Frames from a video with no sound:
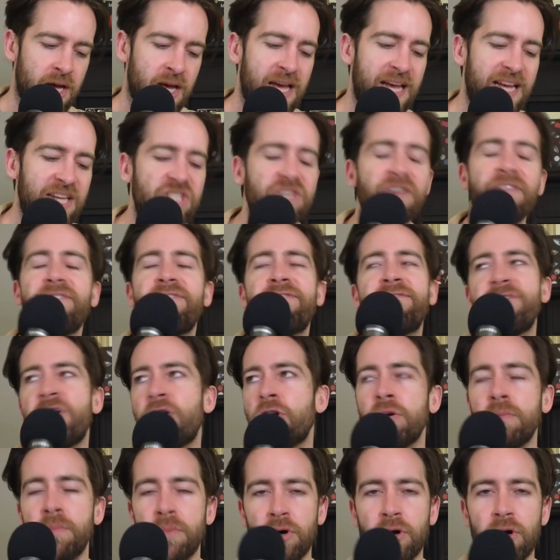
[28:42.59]
He's a
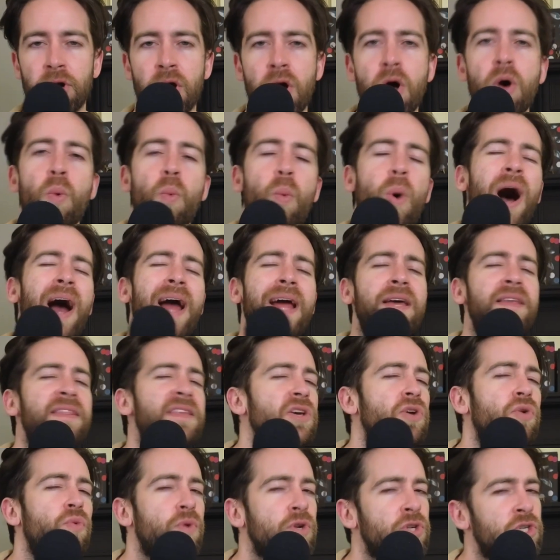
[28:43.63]
farmer. Why in
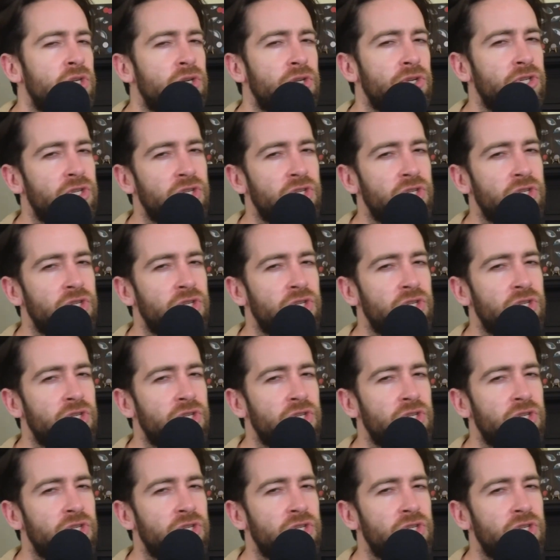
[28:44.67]
the original